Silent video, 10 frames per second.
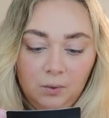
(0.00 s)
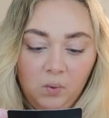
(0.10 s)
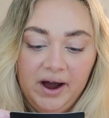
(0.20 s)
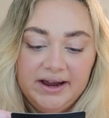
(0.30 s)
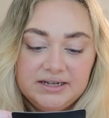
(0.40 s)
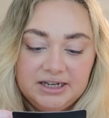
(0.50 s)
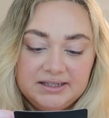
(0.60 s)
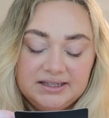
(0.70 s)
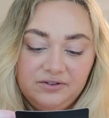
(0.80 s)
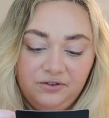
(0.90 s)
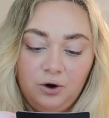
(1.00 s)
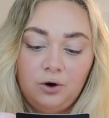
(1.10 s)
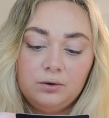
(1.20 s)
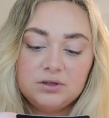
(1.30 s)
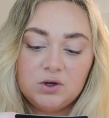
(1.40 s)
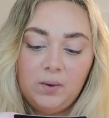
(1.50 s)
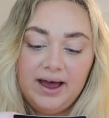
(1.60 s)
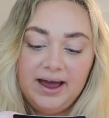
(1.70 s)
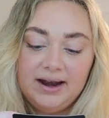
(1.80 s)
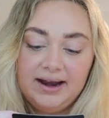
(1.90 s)
White Ditzy Floral
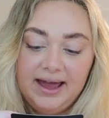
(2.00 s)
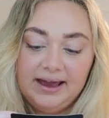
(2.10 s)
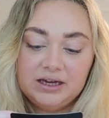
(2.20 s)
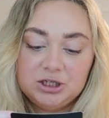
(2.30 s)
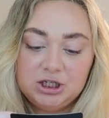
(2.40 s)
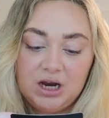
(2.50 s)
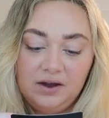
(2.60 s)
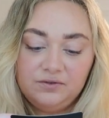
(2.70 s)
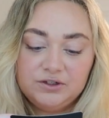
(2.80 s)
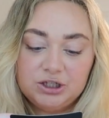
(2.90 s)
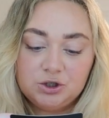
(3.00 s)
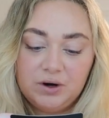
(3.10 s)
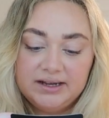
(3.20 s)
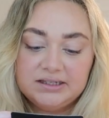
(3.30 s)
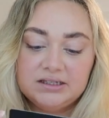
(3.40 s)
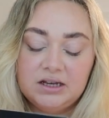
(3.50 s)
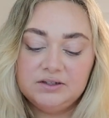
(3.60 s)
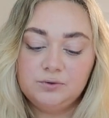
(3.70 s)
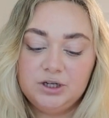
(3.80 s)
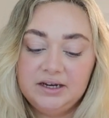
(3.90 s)
Square Neck Shift Dress,
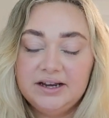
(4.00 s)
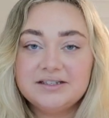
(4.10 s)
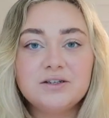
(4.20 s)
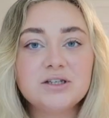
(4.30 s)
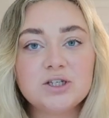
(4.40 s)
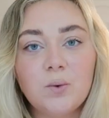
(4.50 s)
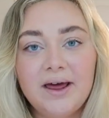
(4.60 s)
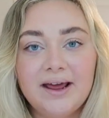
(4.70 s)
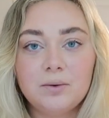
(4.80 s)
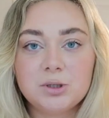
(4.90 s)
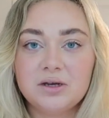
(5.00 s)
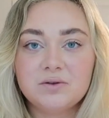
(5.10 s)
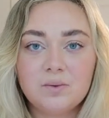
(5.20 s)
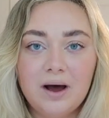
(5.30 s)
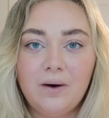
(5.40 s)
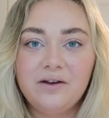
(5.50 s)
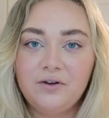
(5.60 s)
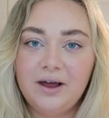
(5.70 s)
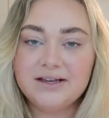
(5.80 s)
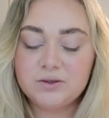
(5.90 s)
size fourteen. Yeah, so it's a square neck, which I, as well, I
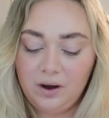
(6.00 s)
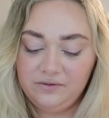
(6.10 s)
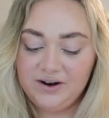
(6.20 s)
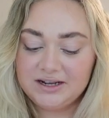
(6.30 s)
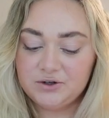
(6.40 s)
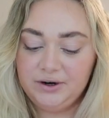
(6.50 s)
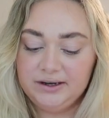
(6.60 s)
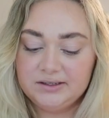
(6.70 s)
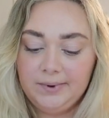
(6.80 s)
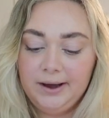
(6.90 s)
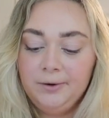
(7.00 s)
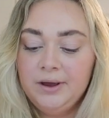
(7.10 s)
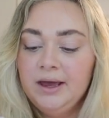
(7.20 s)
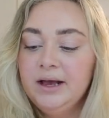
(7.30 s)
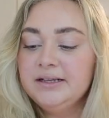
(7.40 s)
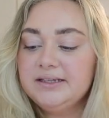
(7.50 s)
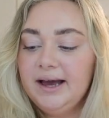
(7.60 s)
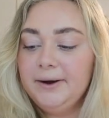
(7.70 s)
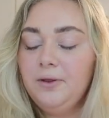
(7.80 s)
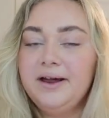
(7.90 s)
feel like is quite flattering as well. So
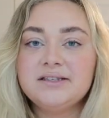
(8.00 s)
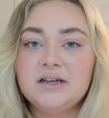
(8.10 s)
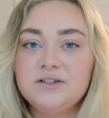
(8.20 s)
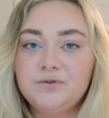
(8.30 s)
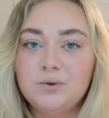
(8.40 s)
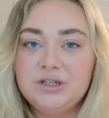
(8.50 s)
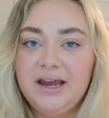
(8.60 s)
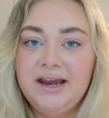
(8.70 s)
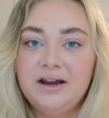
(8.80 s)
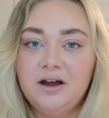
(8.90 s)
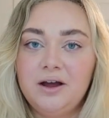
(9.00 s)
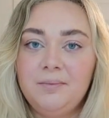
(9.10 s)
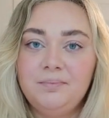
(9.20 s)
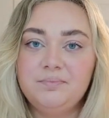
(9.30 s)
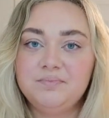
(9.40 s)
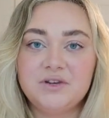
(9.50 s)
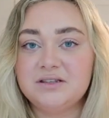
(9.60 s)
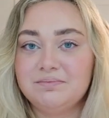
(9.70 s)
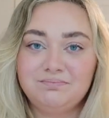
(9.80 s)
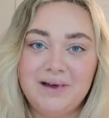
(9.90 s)
yeah, I got that in a size fourteen. Um,
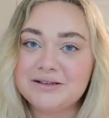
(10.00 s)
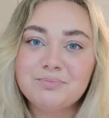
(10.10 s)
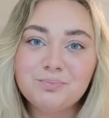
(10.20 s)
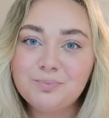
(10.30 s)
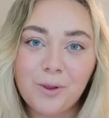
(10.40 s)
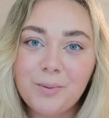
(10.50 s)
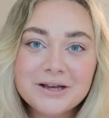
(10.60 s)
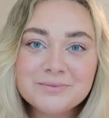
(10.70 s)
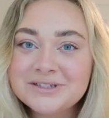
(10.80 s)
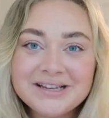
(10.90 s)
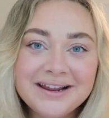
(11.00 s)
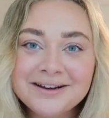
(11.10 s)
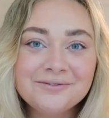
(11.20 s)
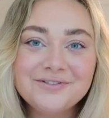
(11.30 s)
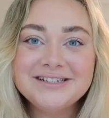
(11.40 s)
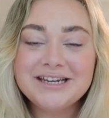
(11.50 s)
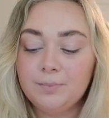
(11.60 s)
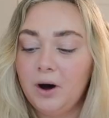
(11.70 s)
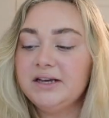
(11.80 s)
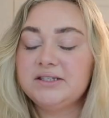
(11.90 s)
just that's what the person was selling on
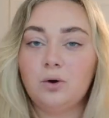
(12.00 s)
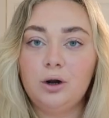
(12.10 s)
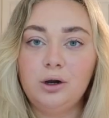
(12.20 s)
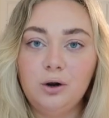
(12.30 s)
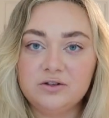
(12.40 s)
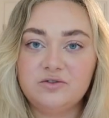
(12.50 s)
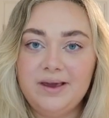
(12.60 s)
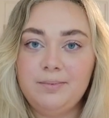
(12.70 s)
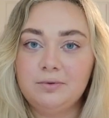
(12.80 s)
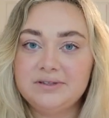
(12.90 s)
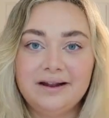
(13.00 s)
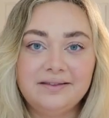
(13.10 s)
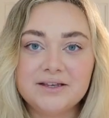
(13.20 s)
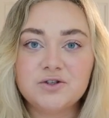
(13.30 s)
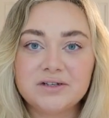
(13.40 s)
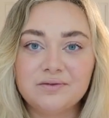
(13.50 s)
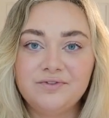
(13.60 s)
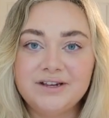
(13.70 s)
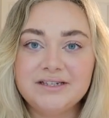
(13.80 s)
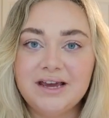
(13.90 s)
Vinted, but I saw a lot of people selling this dress
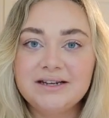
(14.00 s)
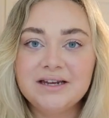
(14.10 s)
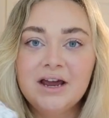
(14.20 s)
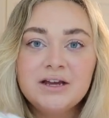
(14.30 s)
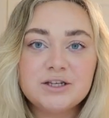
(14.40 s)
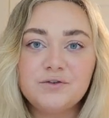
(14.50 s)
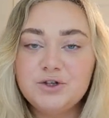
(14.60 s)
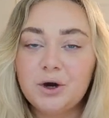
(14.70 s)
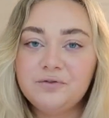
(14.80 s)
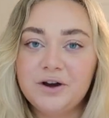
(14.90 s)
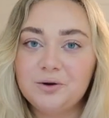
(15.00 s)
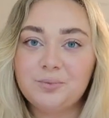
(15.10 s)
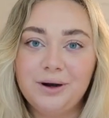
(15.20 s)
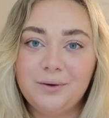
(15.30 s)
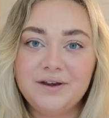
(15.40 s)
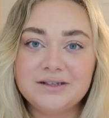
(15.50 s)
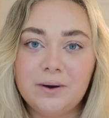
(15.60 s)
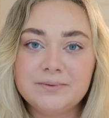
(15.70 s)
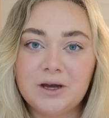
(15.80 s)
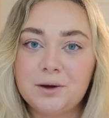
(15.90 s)
on Vinted. So if you don't find it on Pretty Little Thing's
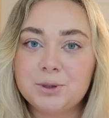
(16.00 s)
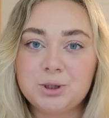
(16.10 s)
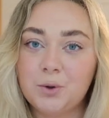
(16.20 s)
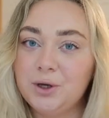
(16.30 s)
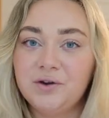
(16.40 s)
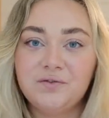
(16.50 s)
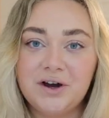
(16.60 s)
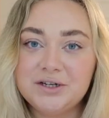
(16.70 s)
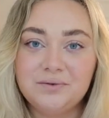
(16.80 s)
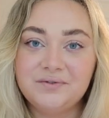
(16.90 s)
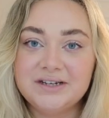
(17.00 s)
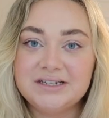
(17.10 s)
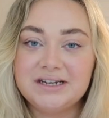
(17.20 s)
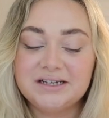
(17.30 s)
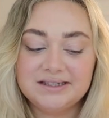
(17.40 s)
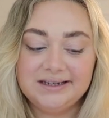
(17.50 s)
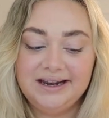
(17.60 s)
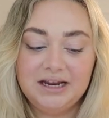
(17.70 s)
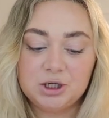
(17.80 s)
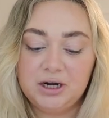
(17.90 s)
website, I'm sure you can find it on Vinted, because
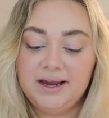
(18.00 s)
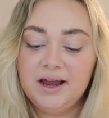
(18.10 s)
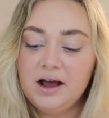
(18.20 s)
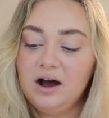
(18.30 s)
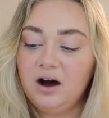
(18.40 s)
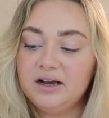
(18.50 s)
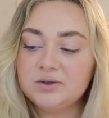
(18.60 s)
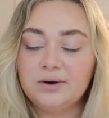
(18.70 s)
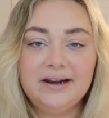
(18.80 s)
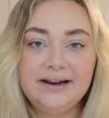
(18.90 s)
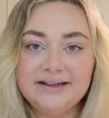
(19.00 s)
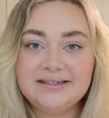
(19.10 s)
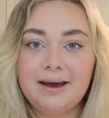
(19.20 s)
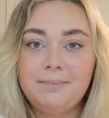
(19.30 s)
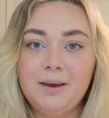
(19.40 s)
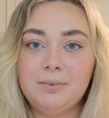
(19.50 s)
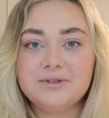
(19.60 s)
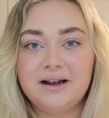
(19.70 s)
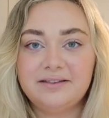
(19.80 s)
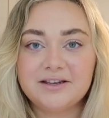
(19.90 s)
literally I saw at least ten people
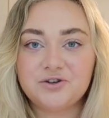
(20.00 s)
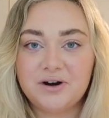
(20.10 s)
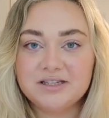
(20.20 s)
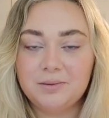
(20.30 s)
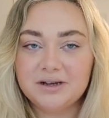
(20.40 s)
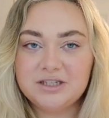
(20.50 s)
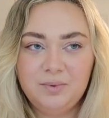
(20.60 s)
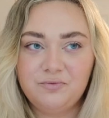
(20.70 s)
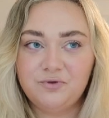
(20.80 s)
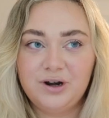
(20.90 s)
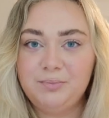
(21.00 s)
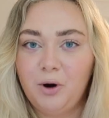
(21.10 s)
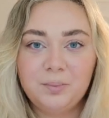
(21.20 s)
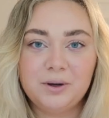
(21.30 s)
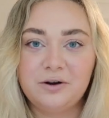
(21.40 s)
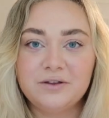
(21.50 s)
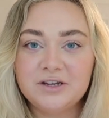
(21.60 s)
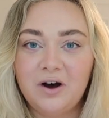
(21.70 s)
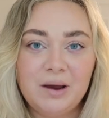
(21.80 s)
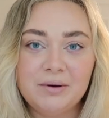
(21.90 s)
selling this dress. It must have been really popular at the
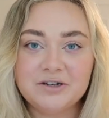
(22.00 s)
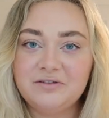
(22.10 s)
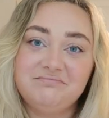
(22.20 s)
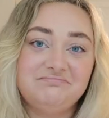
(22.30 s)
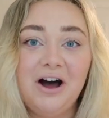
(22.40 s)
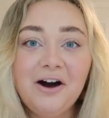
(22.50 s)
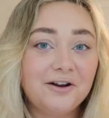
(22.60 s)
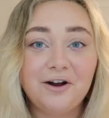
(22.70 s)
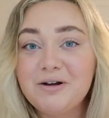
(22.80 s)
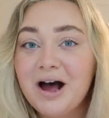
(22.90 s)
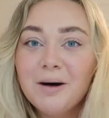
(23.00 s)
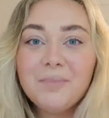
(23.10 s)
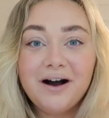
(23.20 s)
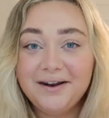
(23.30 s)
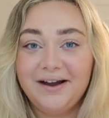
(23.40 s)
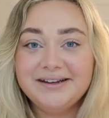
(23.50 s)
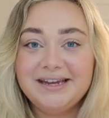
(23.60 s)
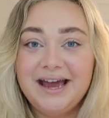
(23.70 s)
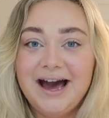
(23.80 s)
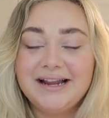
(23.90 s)
time. I don't, I don't know, but I
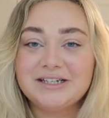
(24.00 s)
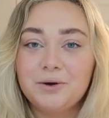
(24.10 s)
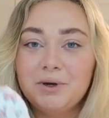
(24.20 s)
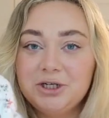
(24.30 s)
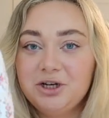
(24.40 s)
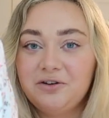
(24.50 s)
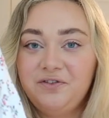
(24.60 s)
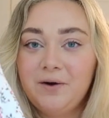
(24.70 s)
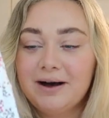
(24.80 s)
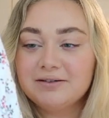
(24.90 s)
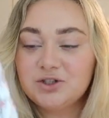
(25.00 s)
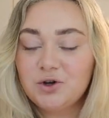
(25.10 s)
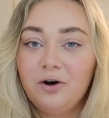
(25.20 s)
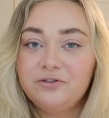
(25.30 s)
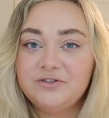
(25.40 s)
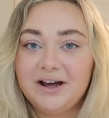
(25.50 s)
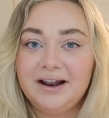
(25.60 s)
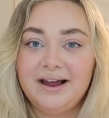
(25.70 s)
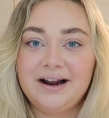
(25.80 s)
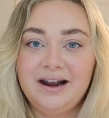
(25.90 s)
liked it, and I wish you could feel how soft
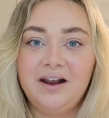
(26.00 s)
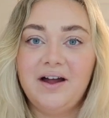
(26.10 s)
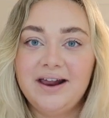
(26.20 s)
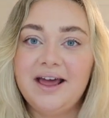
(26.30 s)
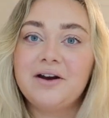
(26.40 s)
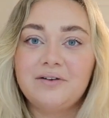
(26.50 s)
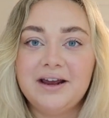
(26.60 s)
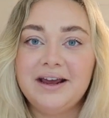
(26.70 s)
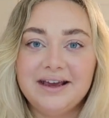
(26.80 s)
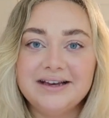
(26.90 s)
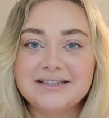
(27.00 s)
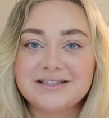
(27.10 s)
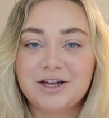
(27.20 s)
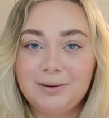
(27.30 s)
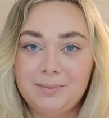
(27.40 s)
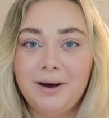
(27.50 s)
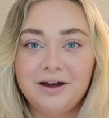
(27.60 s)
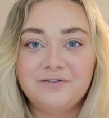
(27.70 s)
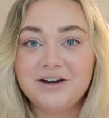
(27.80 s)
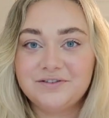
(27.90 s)
and like light and airy it is. It's going to be
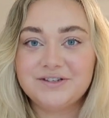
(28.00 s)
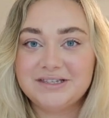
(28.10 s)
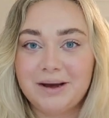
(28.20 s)
perfect for